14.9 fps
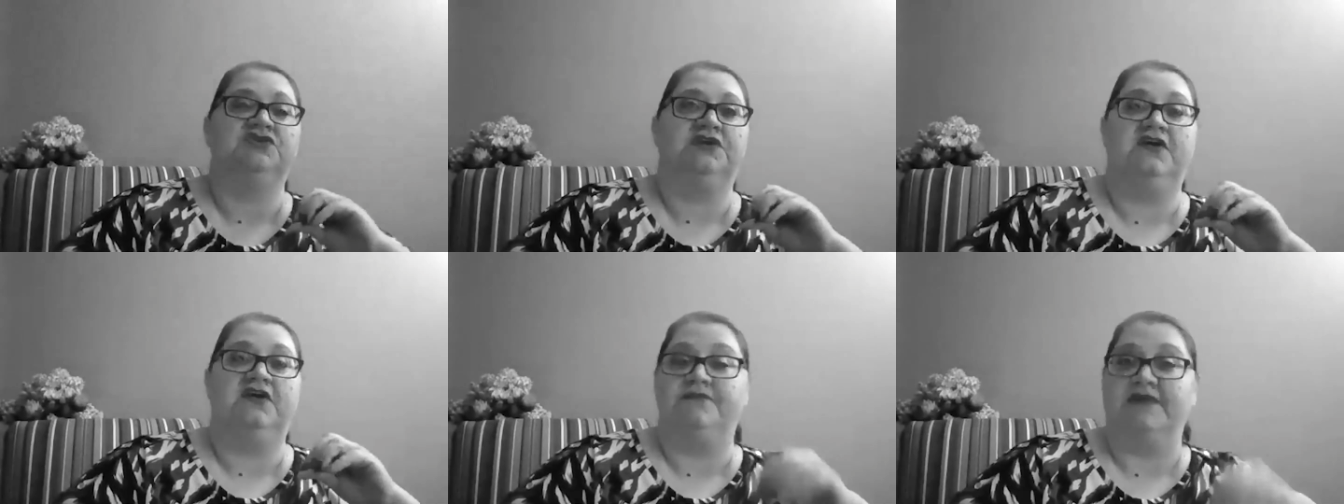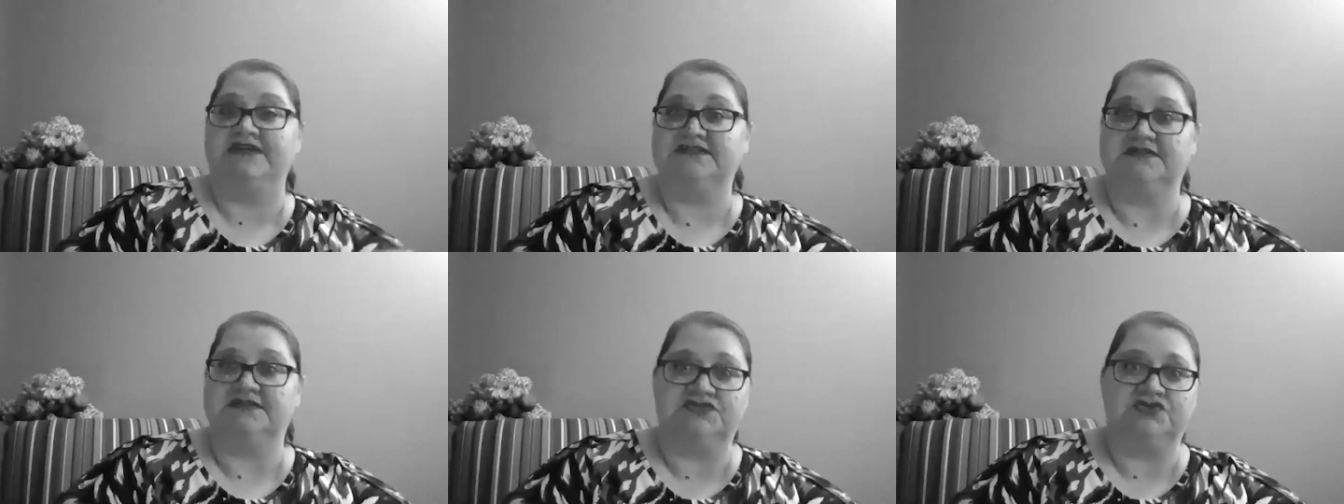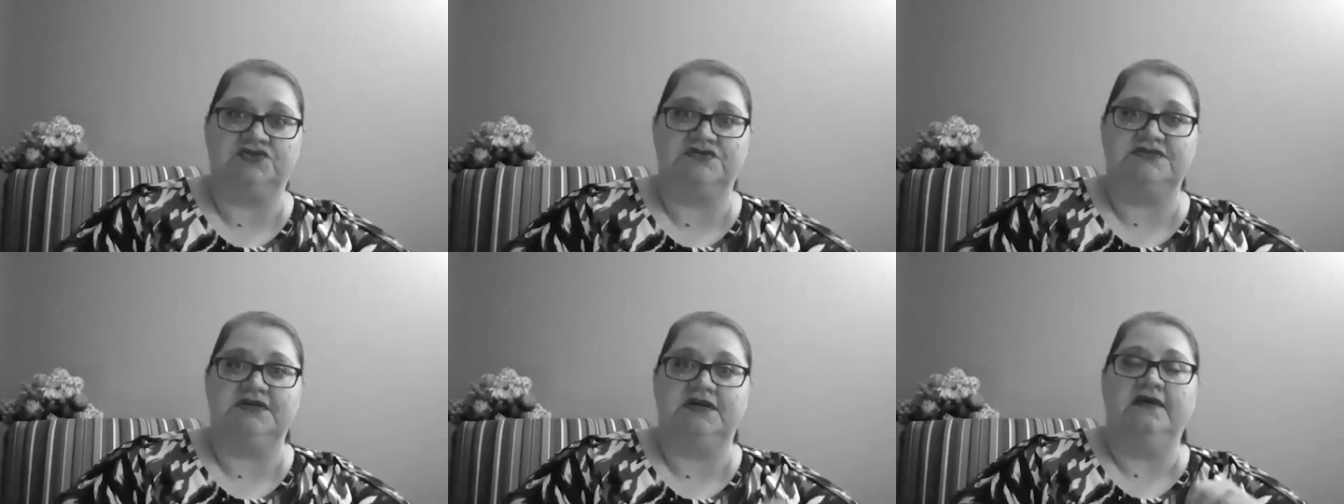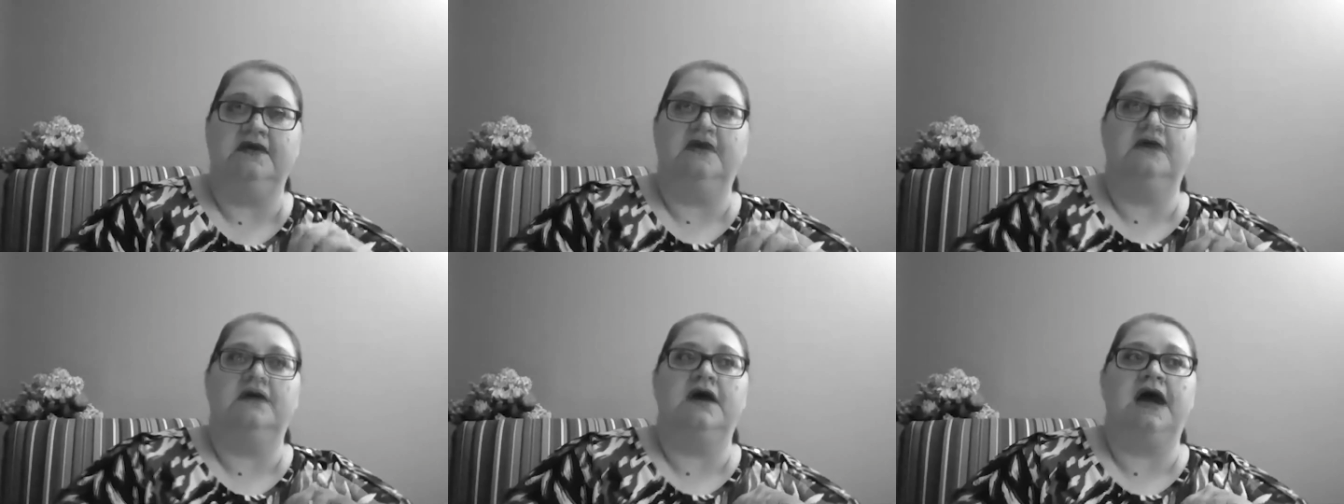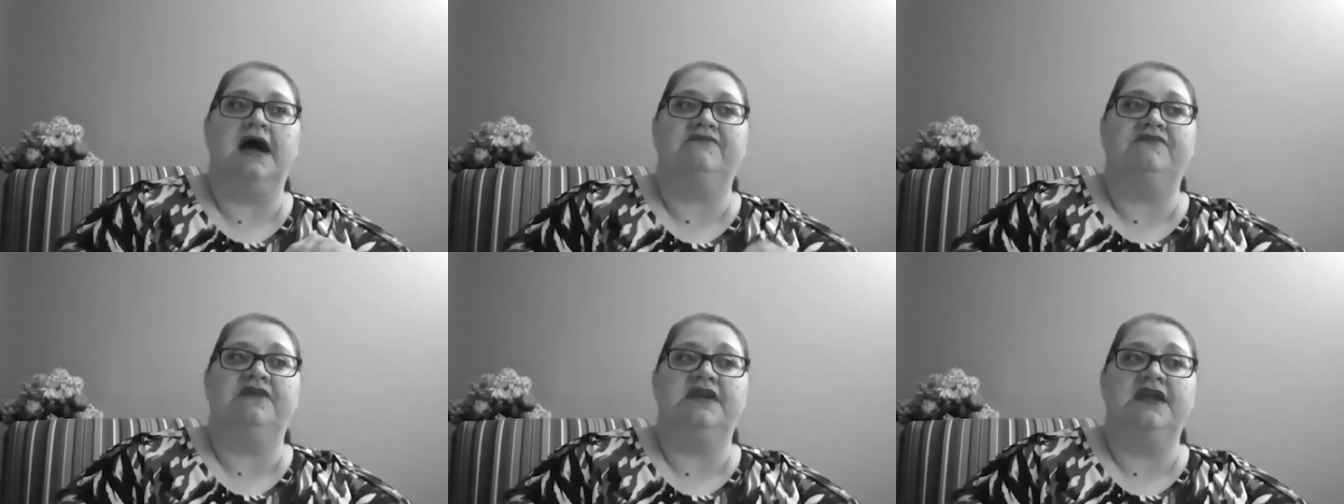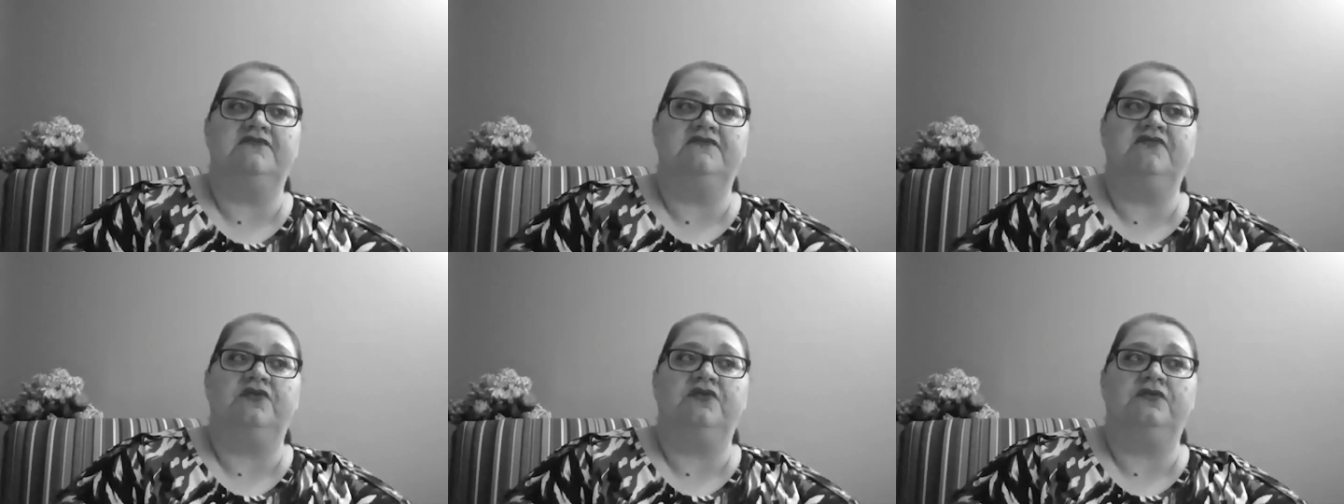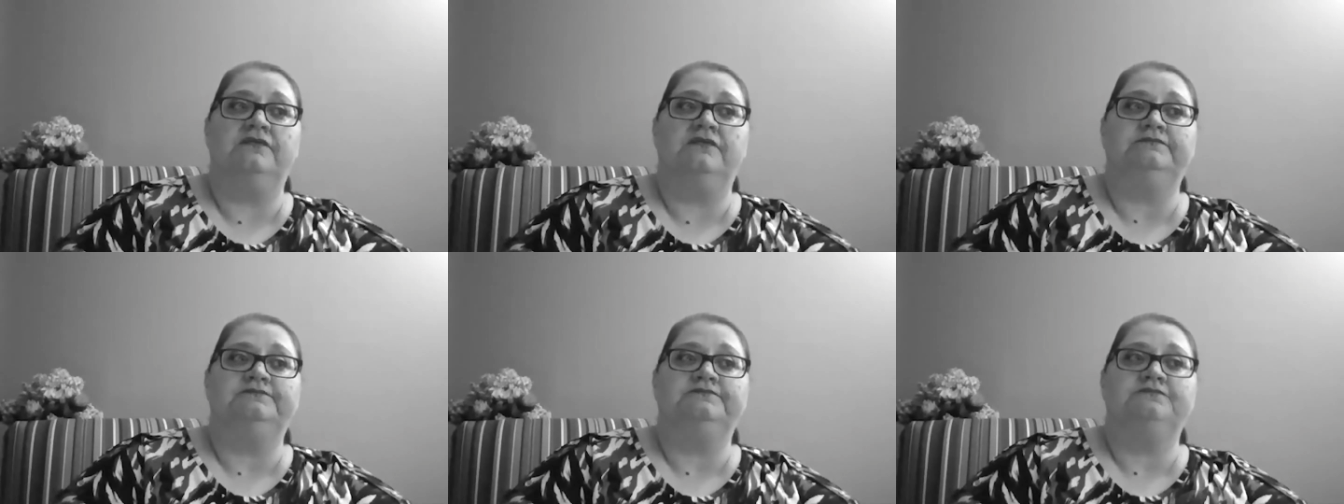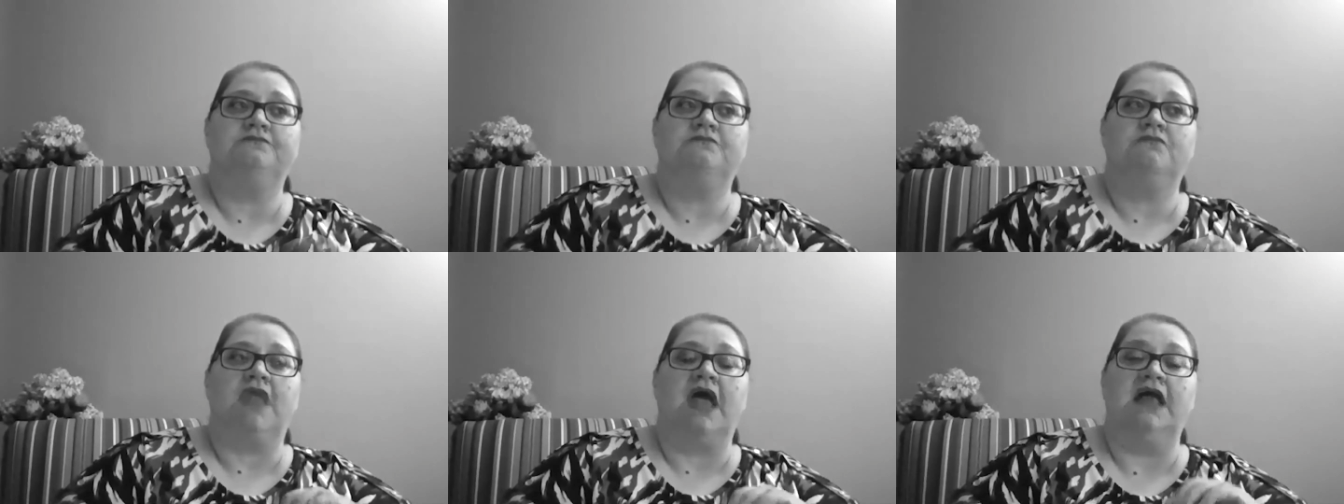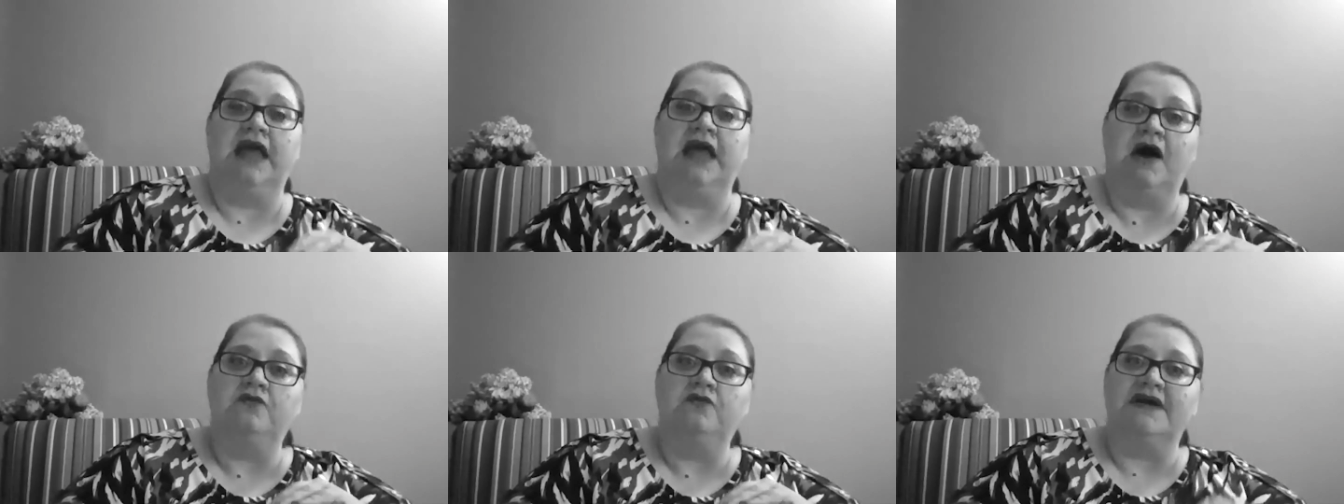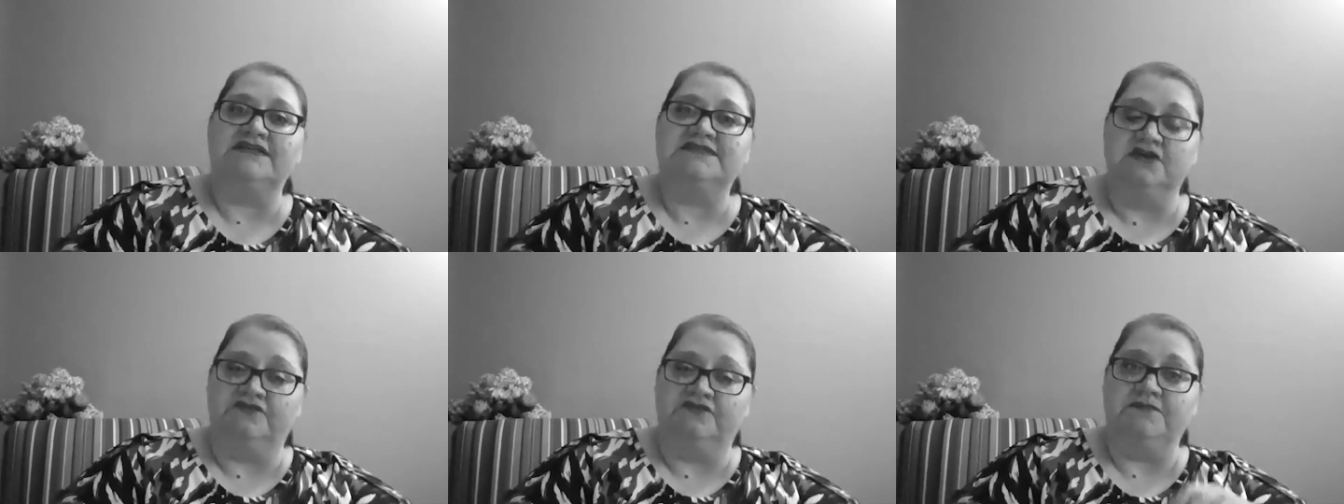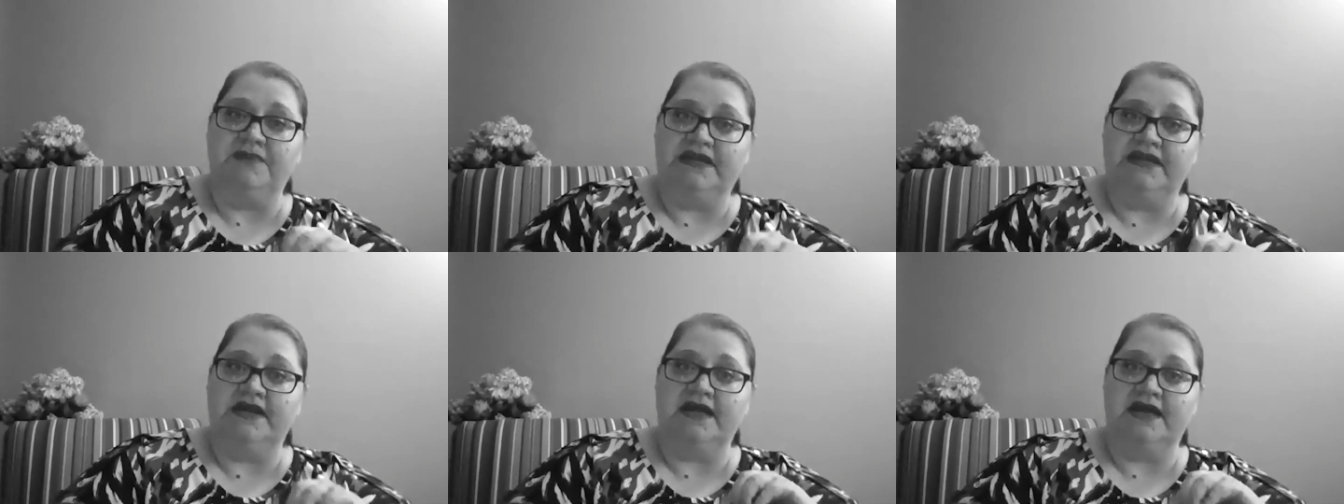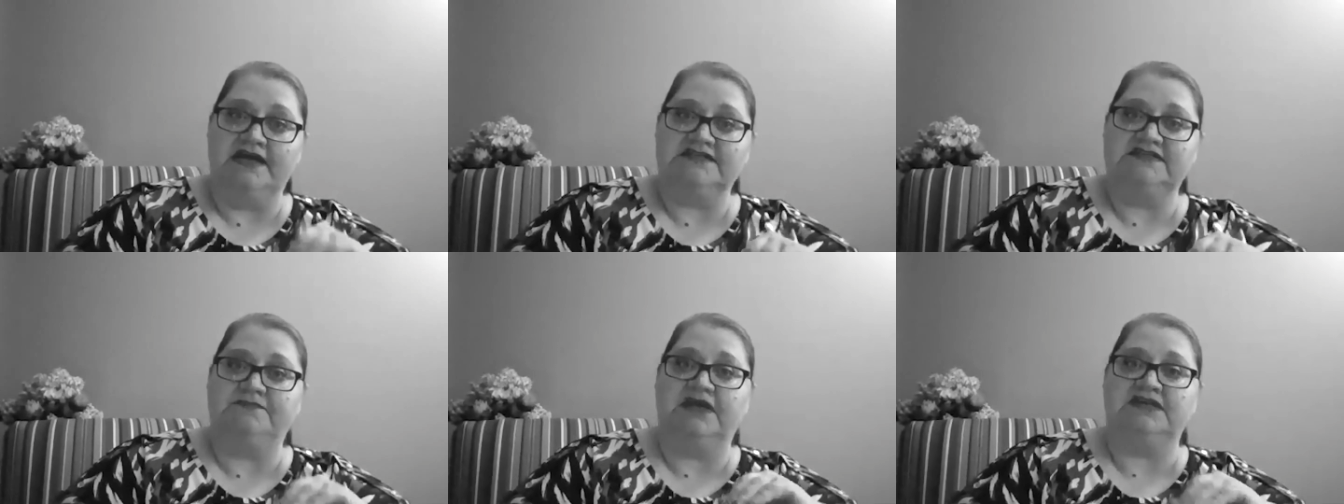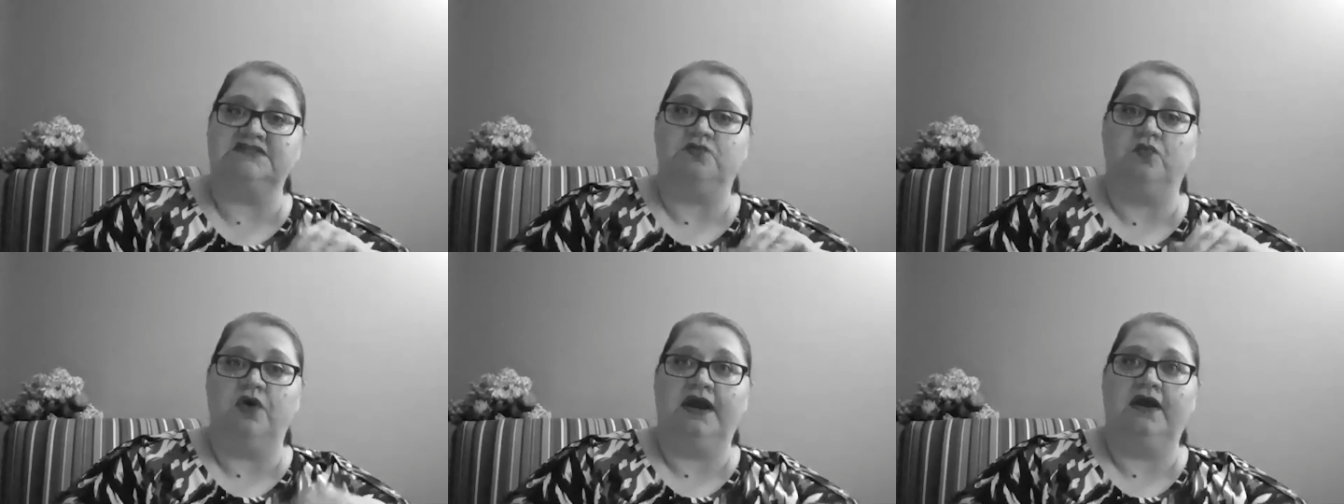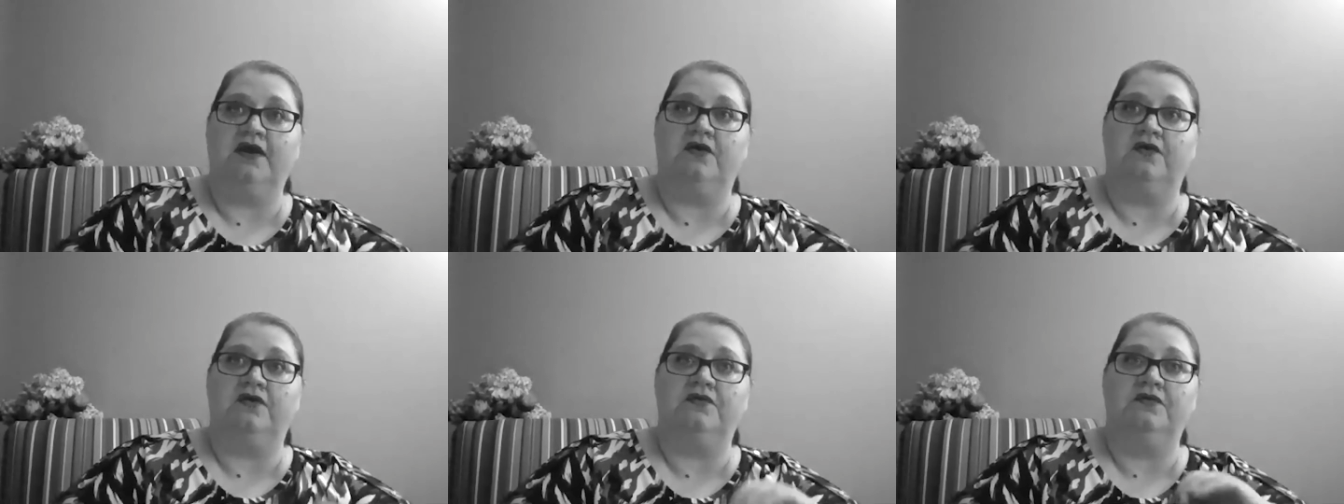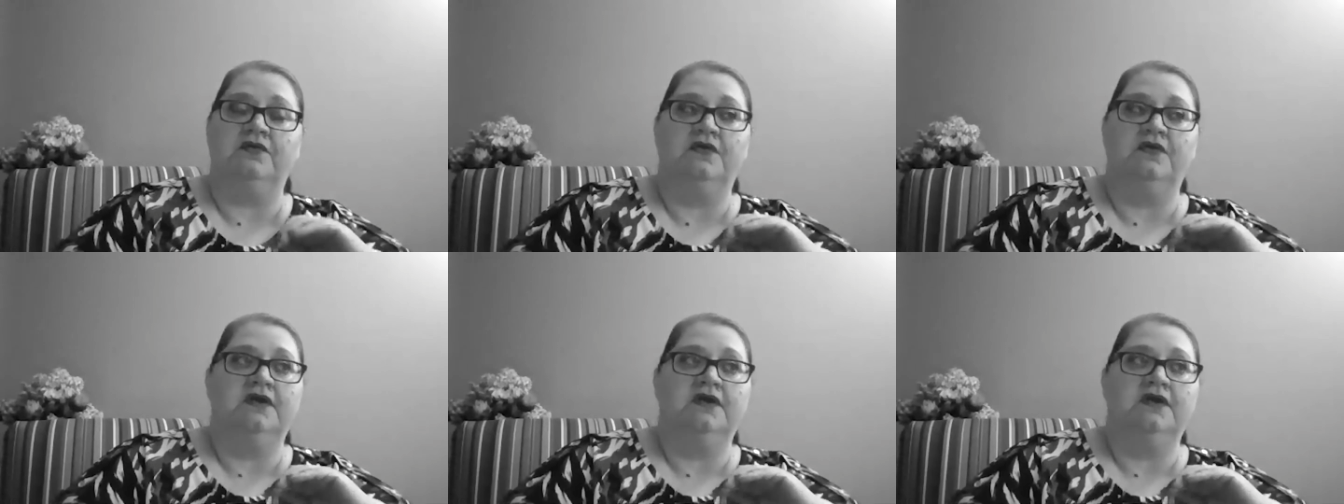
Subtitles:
I took care of my sisters. I've never allowed myself to be in a headspace where